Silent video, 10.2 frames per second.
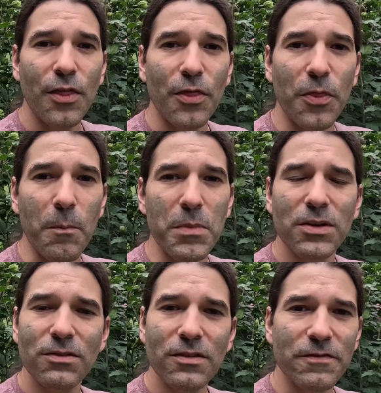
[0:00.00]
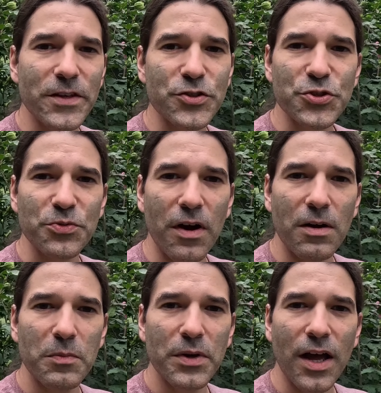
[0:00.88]
the middle of this
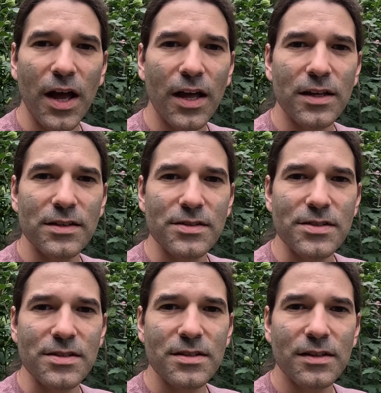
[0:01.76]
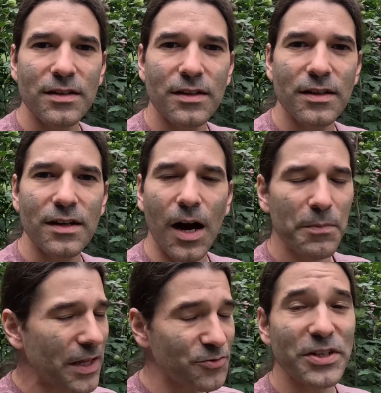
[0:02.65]
shrub has, I'm
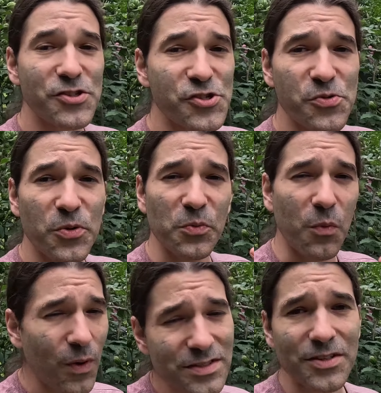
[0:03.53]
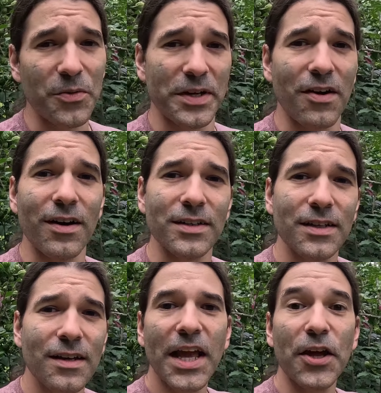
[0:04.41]
not actually sure what's going on.
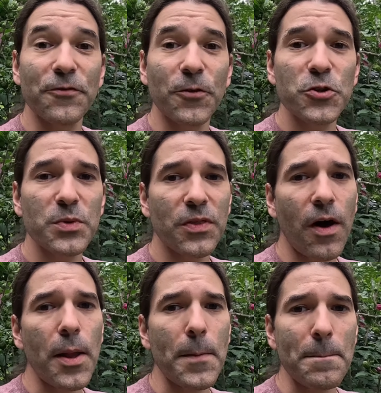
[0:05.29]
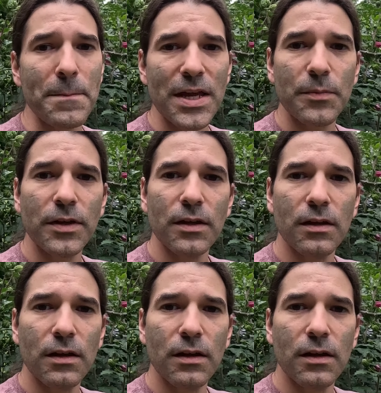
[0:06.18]
At first we thought maybe